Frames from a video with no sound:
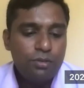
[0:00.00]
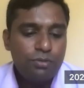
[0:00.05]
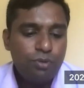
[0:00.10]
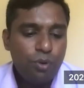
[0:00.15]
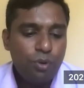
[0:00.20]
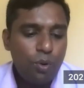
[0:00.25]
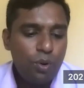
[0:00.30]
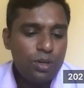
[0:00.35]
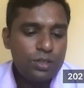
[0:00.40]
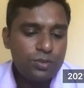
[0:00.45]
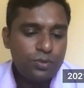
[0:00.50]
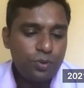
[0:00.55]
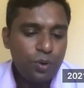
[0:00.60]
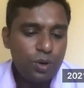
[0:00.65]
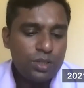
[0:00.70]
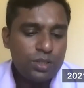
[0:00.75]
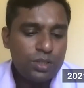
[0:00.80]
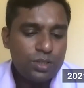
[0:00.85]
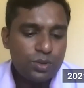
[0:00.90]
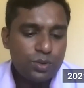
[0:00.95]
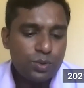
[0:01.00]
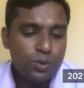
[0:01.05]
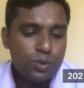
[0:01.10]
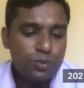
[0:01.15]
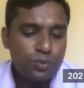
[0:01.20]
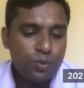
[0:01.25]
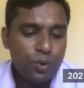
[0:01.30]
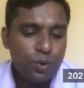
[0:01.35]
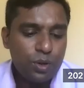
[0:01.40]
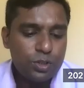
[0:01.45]
False, false, true,
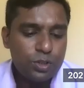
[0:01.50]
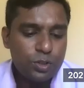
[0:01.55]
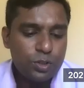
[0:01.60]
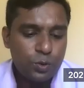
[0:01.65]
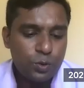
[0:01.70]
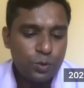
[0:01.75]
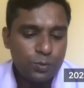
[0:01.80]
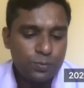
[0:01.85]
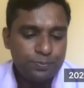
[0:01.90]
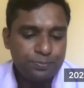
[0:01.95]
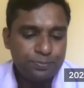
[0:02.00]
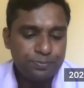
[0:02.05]
false, true.